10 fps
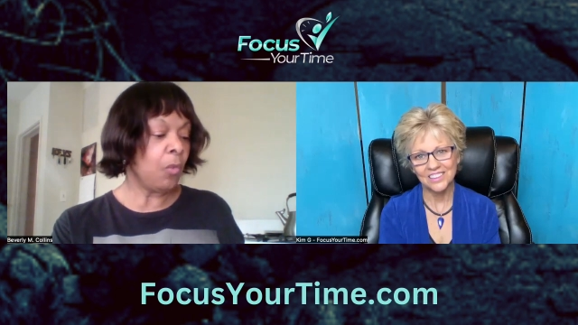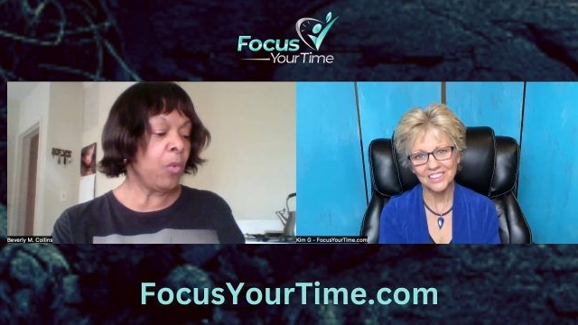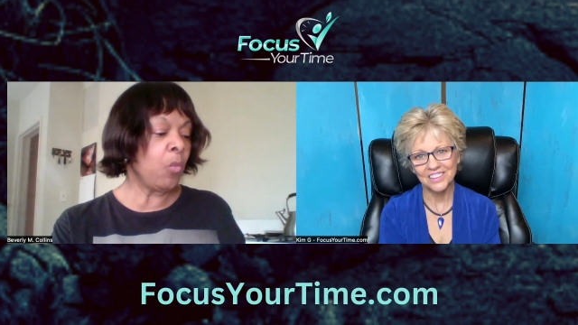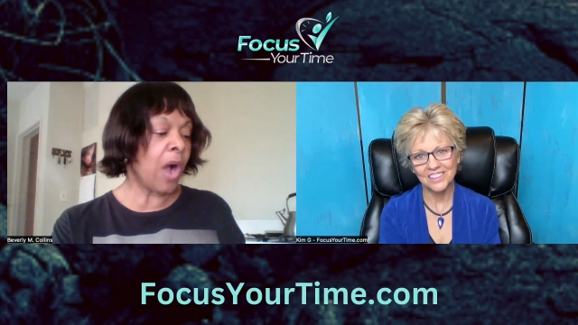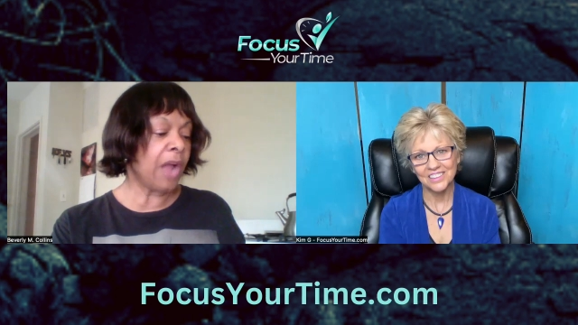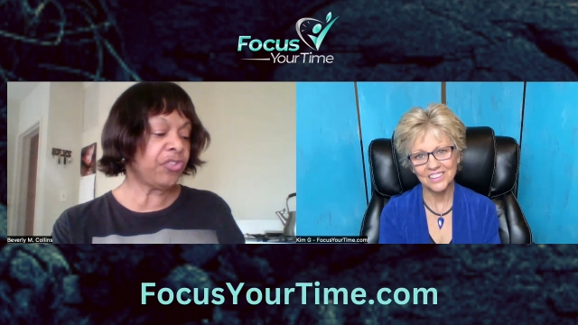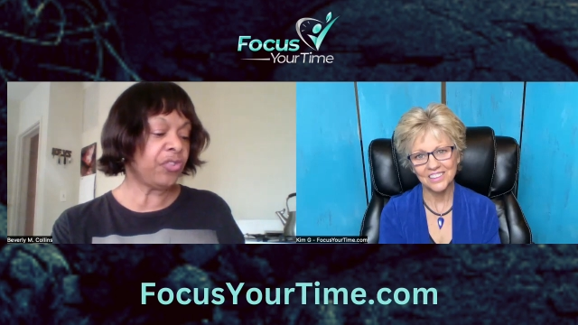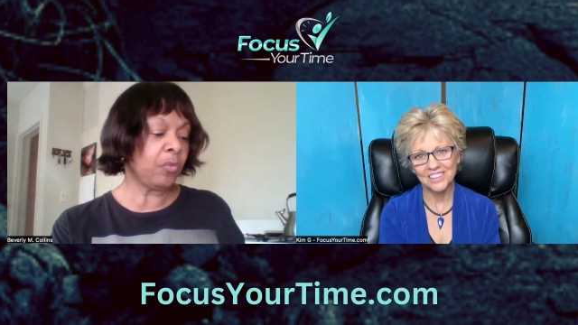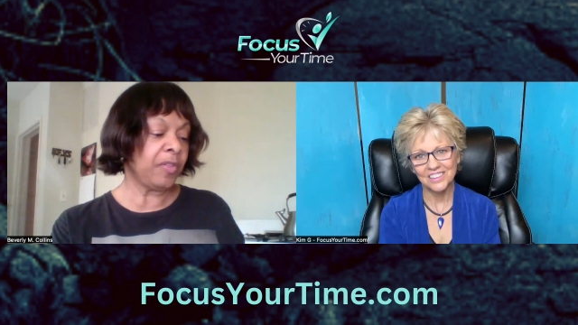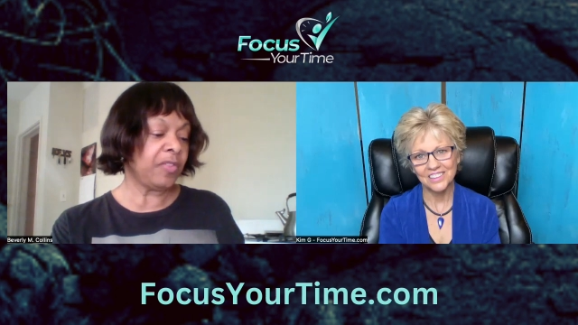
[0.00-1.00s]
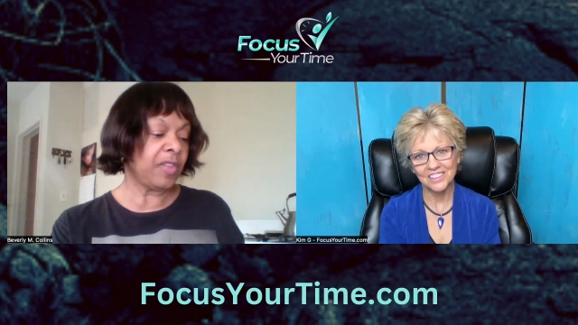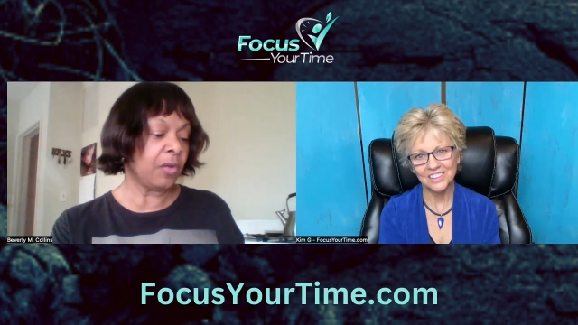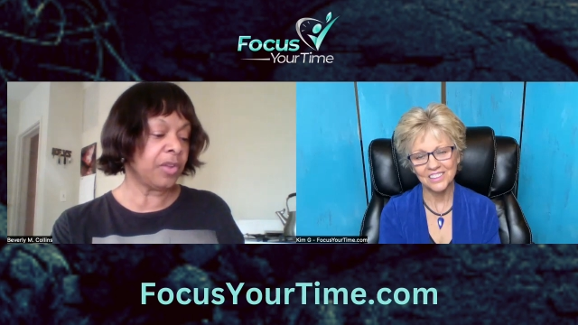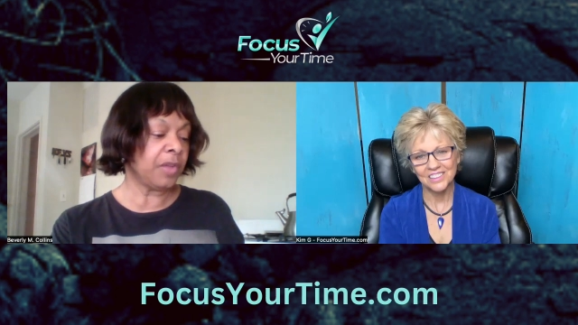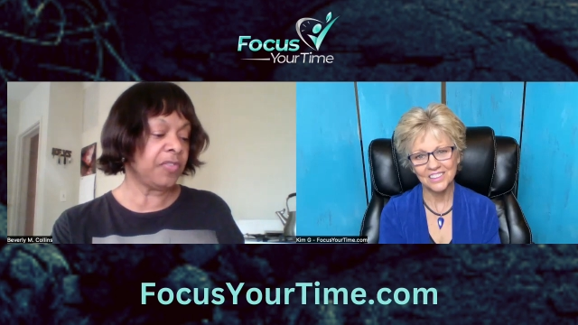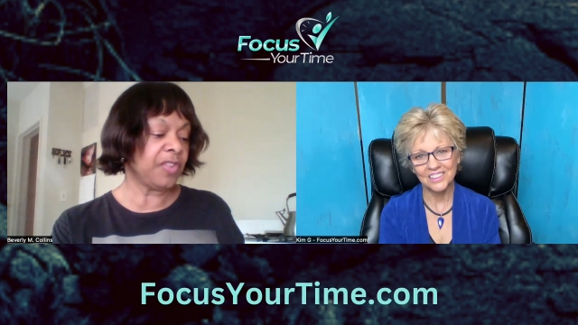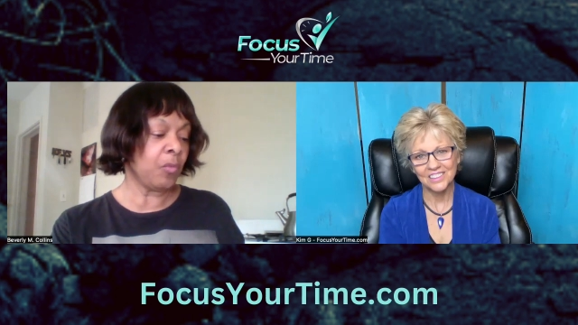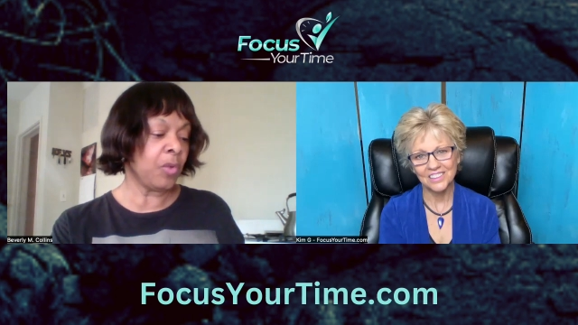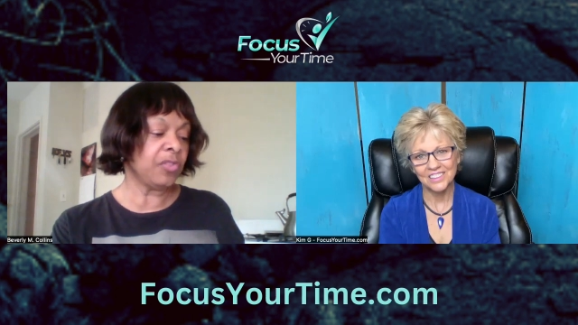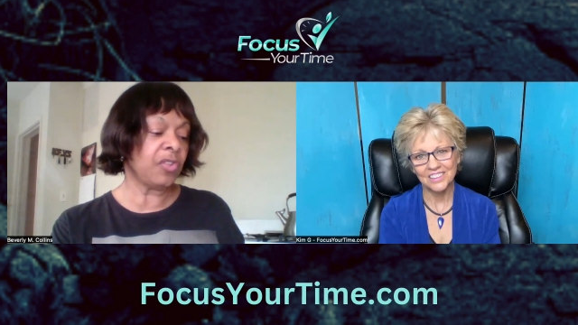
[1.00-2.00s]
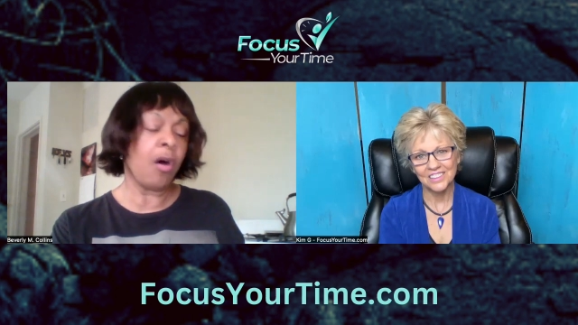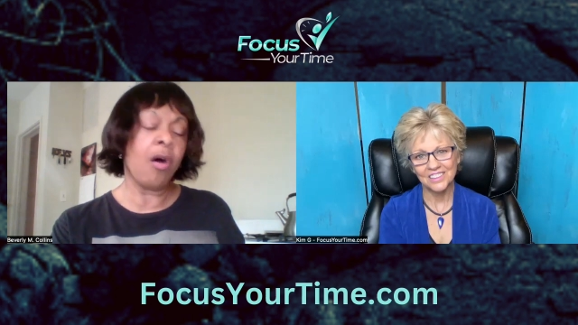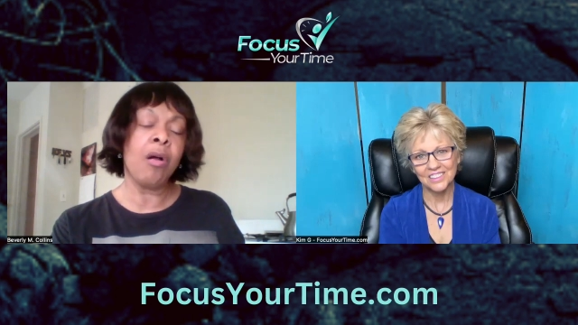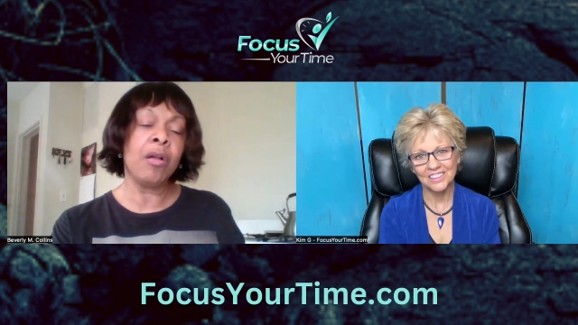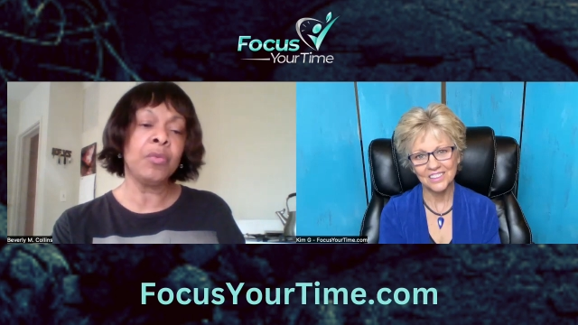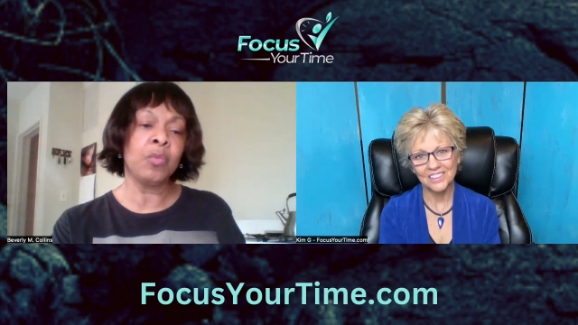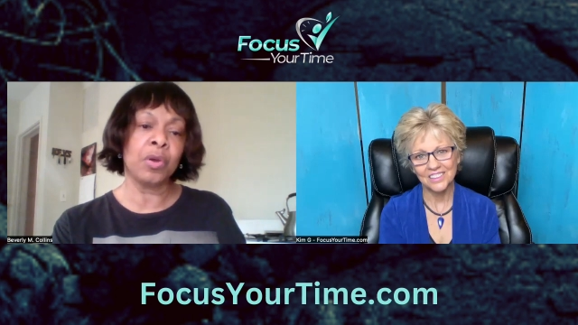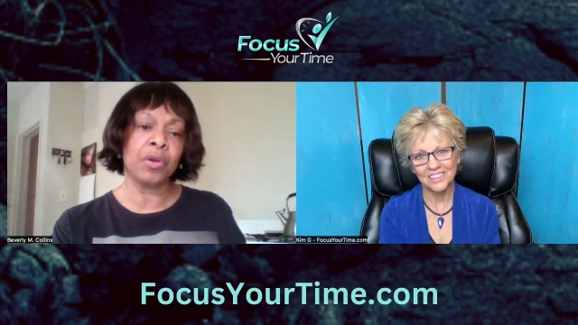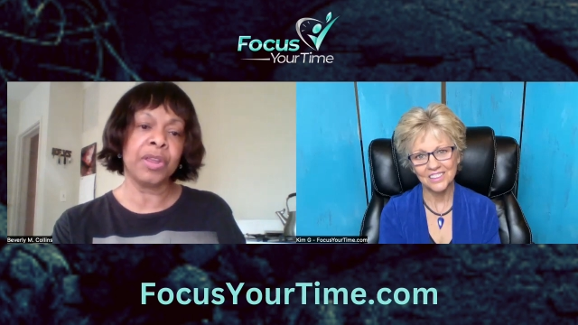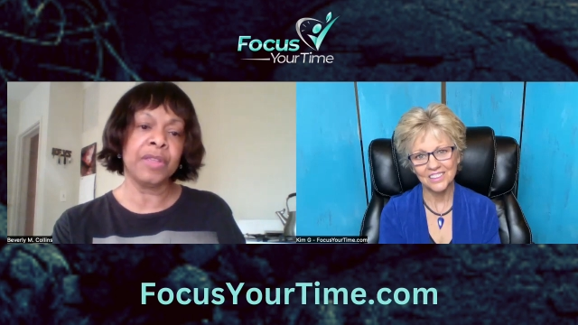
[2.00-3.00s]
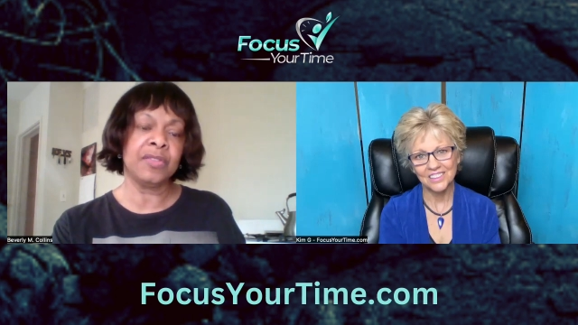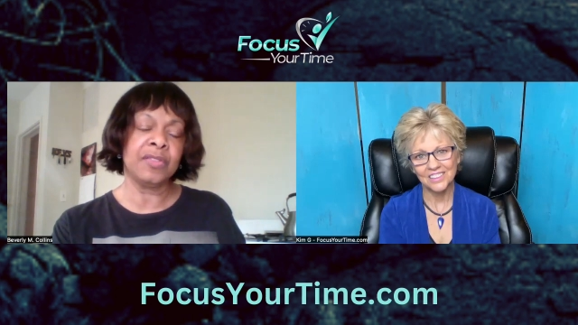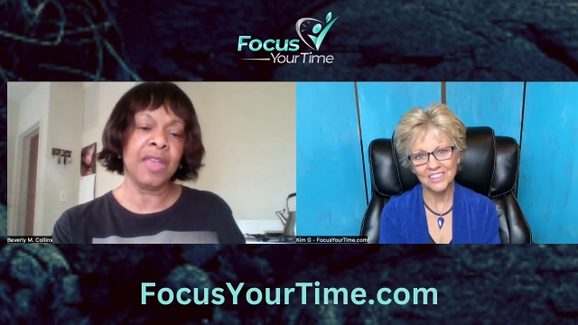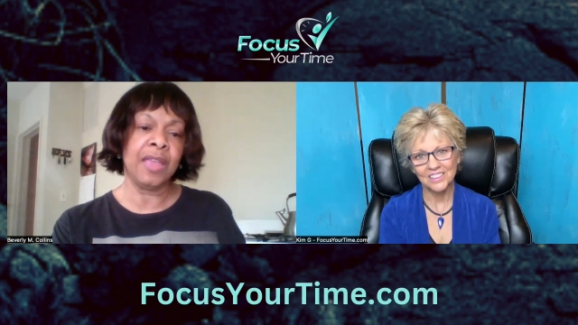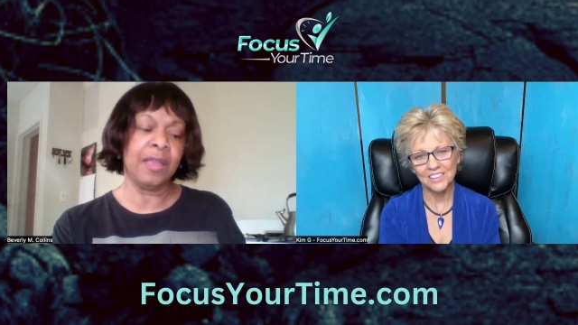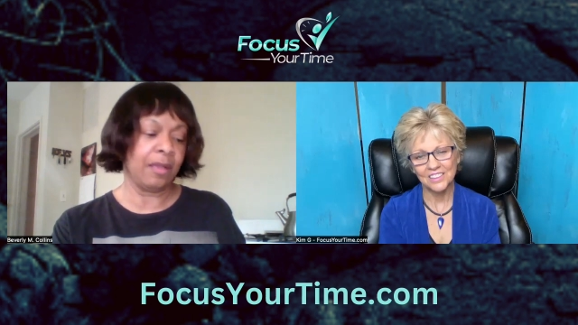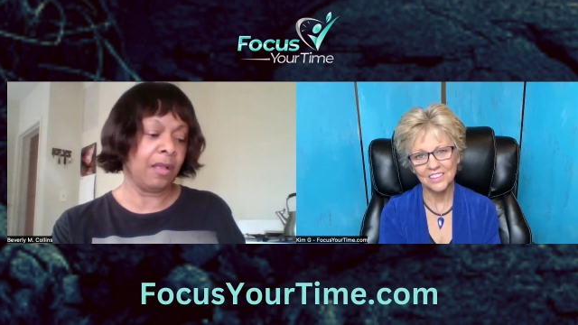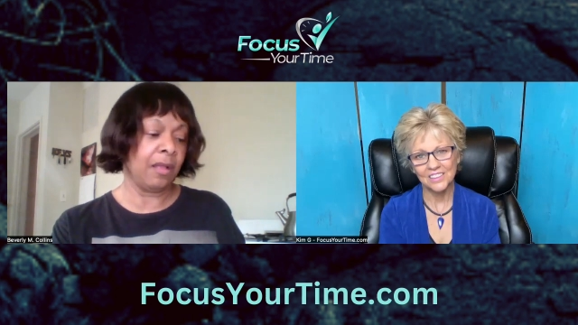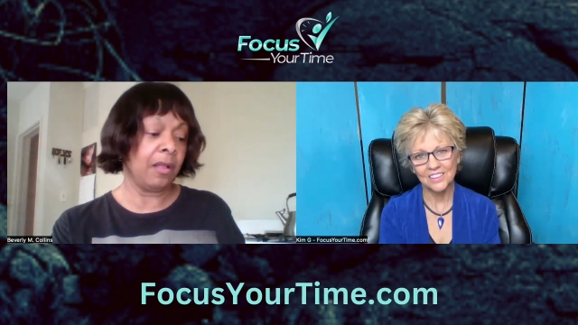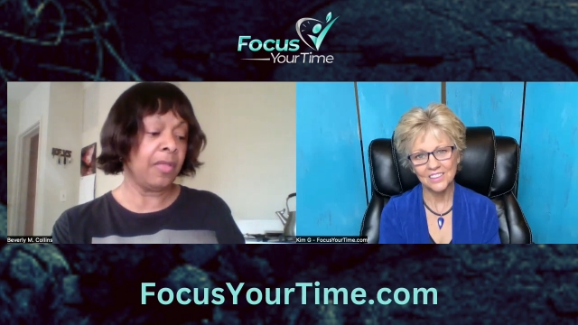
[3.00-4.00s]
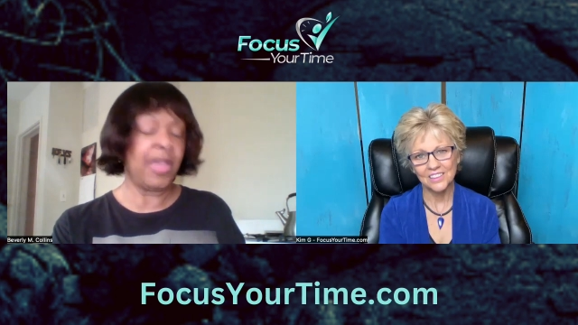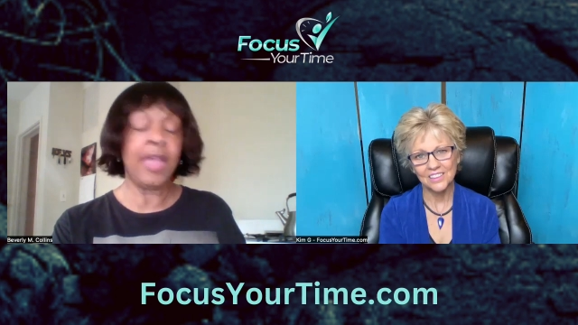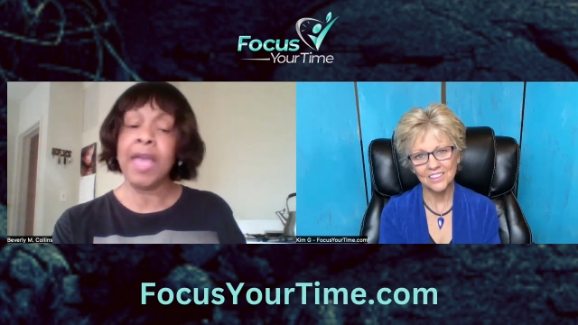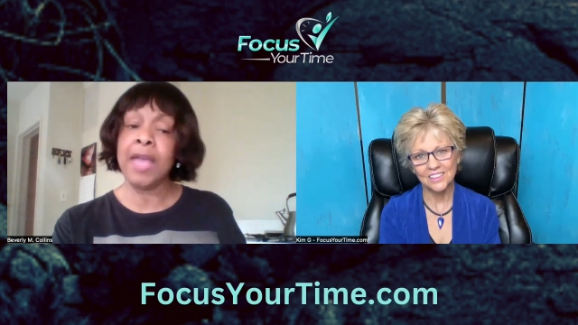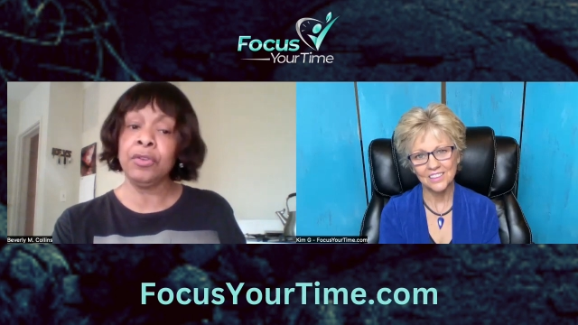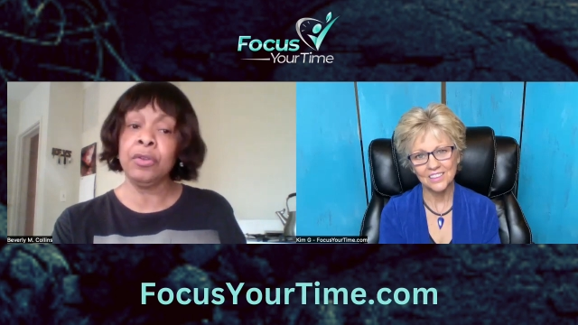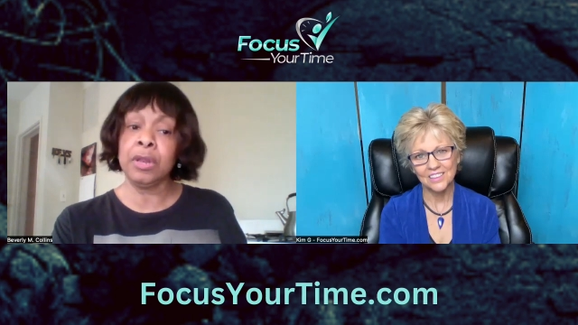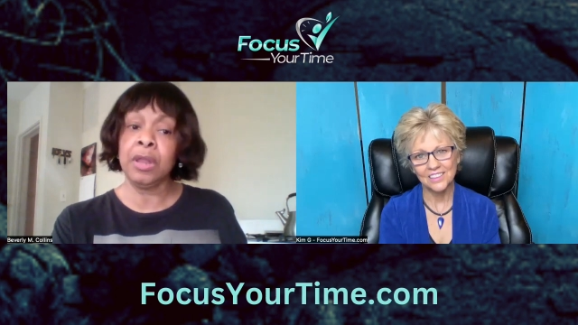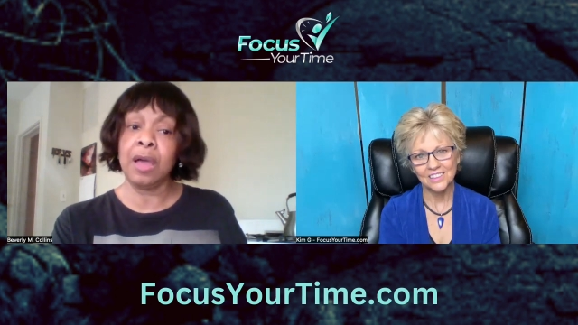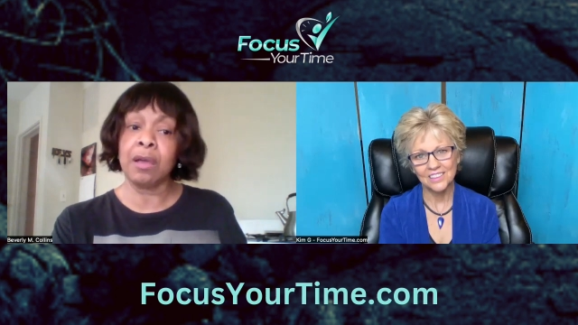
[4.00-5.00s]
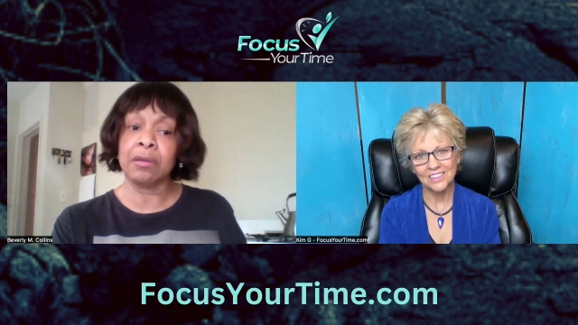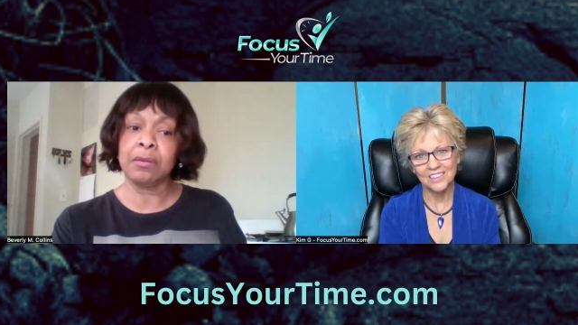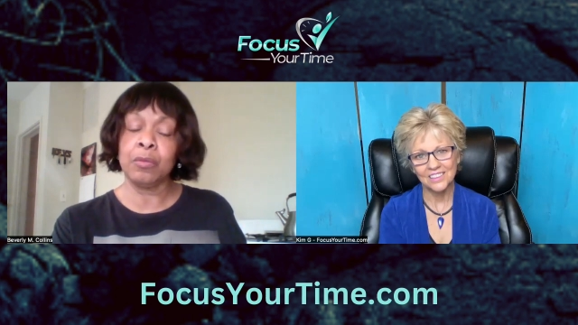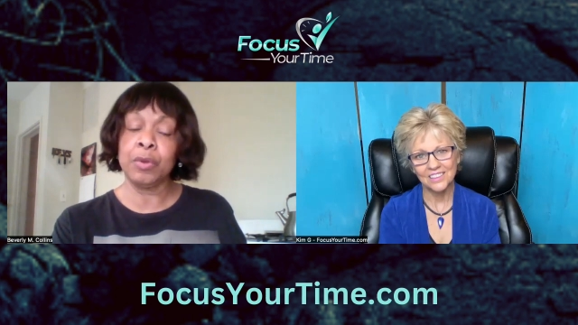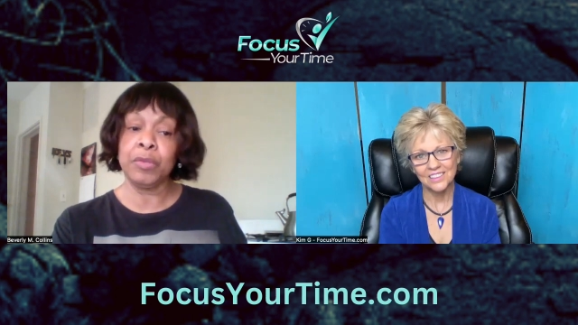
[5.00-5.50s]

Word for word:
Speaker 1: We watch the result of someone's hard work and say, they had good luck when we